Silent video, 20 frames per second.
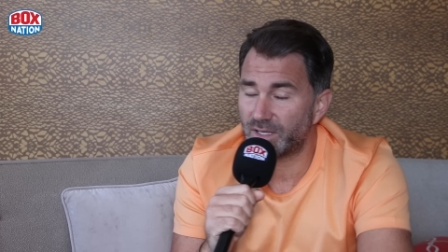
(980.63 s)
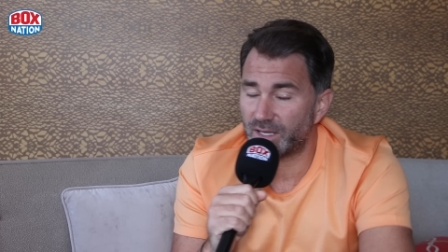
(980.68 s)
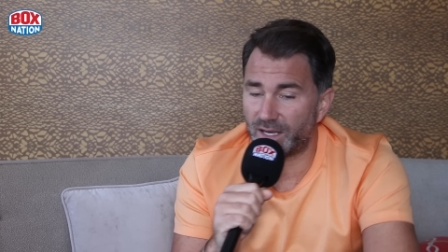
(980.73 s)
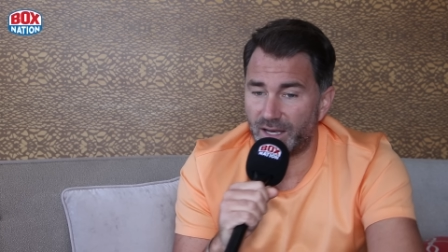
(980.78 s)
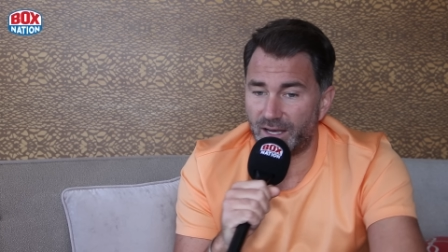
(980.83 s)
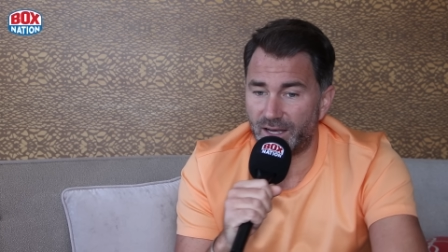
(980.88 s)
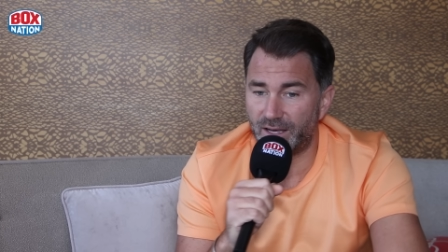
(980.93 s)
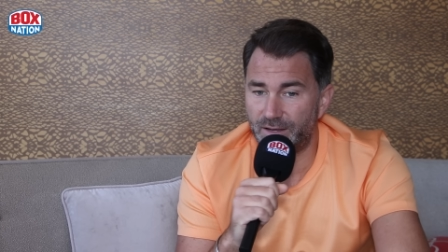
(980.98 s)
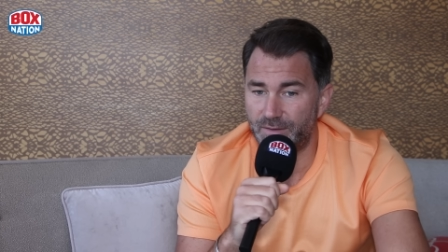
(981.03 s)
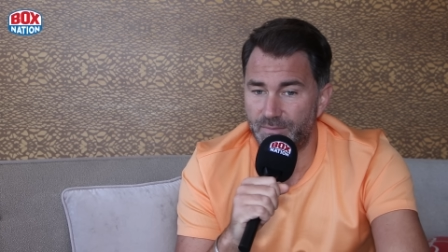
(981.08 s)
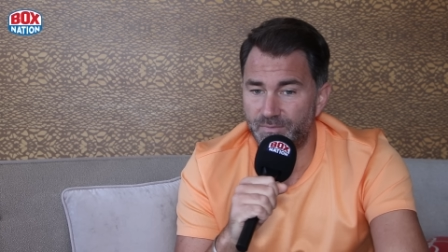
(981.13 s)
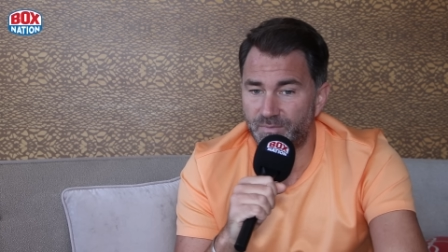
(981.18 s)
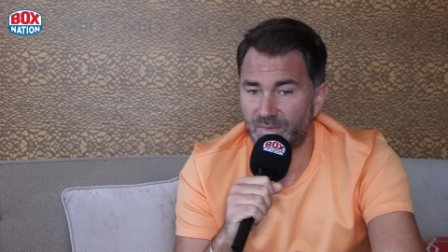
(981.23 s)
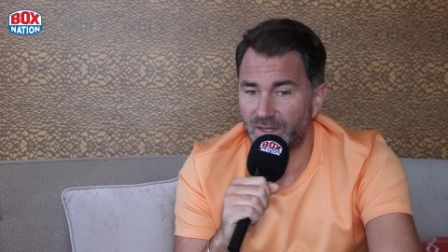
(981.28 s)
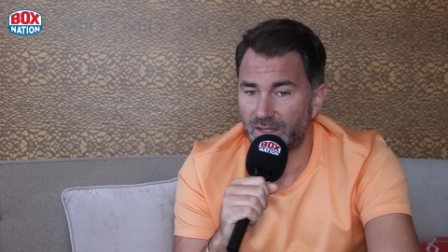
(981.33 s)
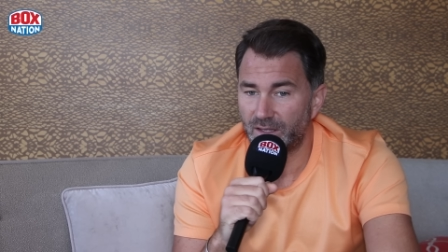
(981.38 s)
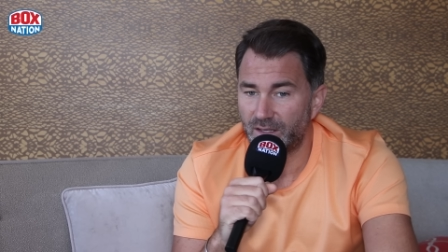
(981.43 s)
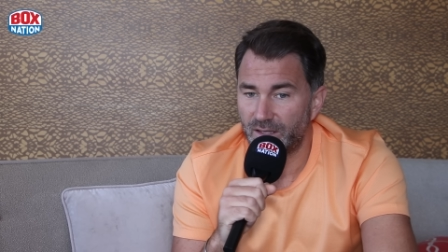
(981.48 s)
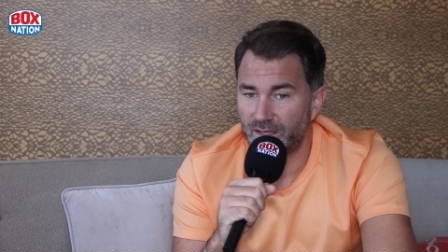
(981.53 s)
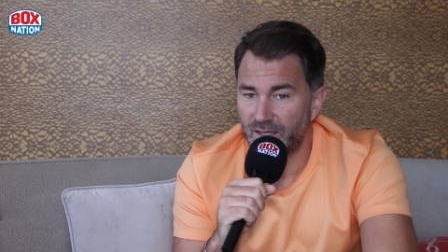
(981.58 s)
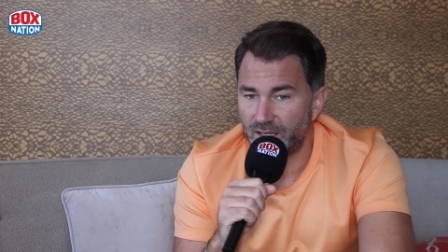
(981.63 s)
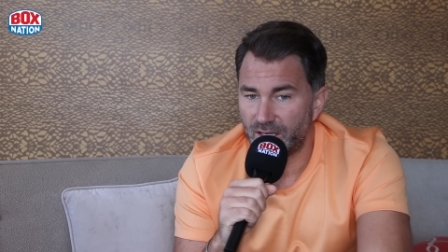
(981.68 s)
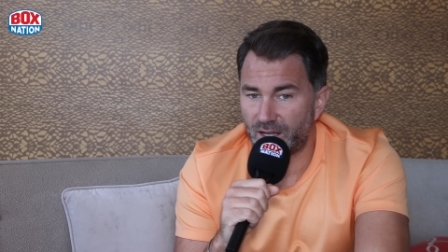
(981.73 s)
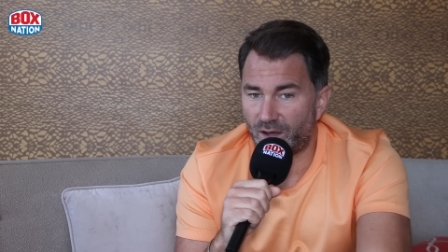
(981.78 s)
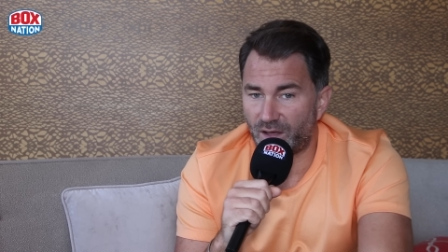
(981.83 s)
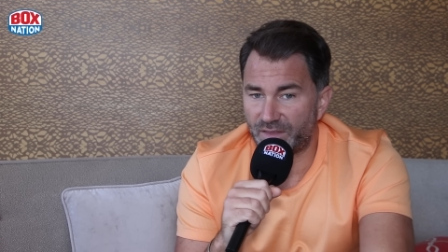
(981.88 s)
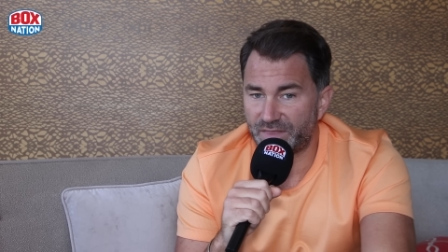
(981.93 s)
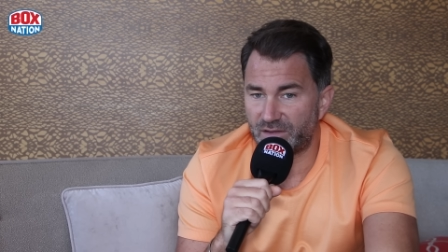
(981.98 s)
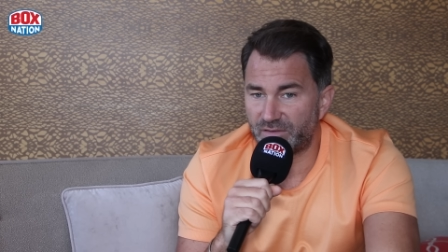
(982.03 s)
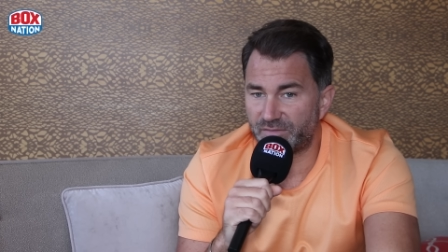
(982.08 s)
Um,
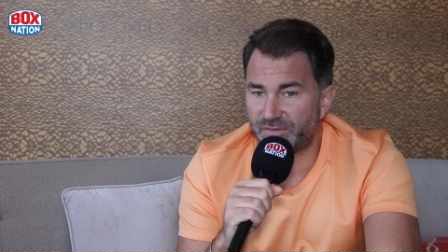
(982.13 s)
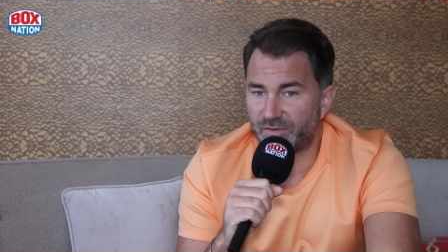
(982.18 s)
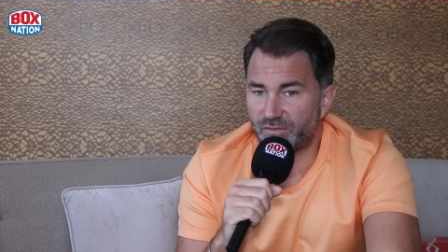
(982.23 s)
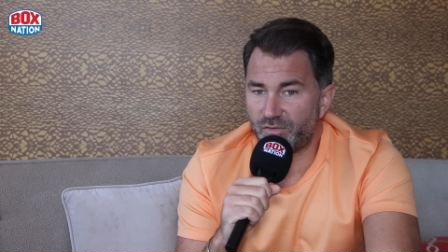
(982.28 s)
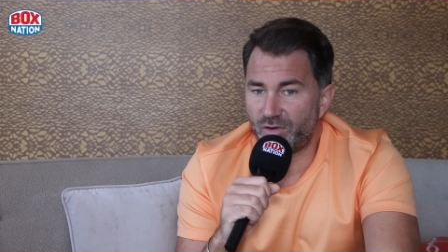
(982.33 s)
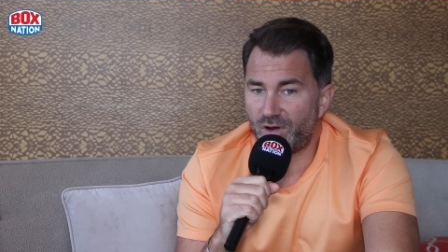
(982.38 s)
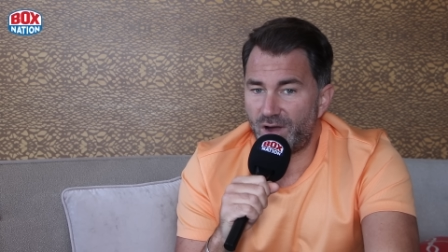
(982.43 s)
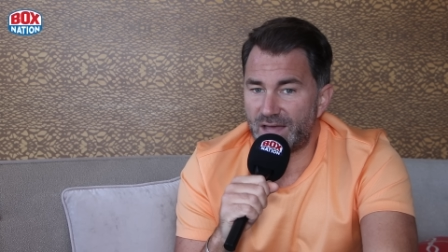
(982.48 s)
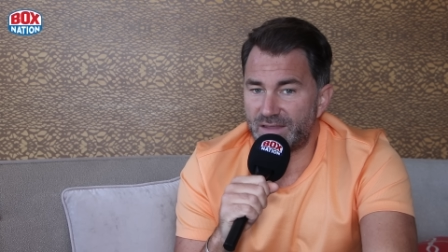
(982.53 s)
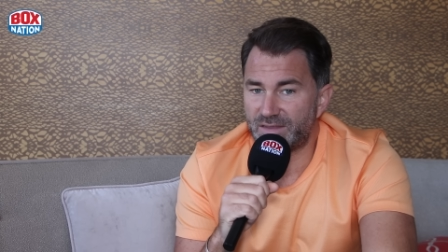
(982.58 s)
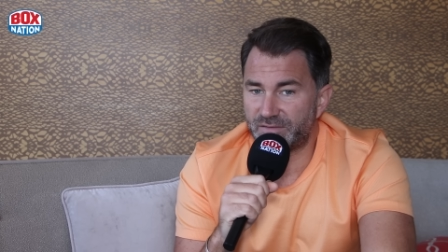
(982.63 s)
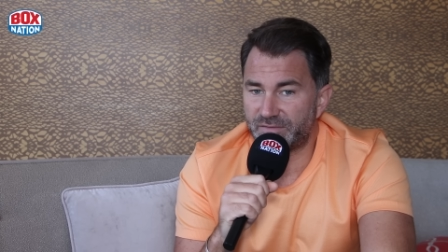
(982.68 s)
yeah, I think for Ryan,